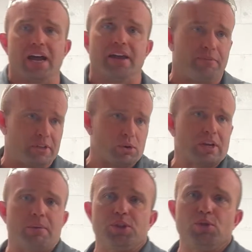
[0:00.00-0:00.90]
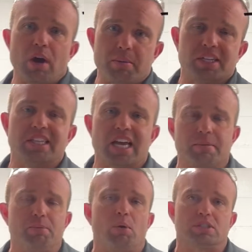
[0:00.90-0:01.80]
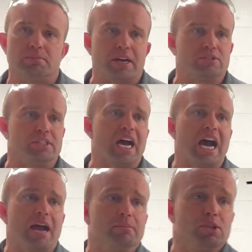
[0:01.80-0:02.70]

if it's okay with you, I'm going to stay and pull some extra time.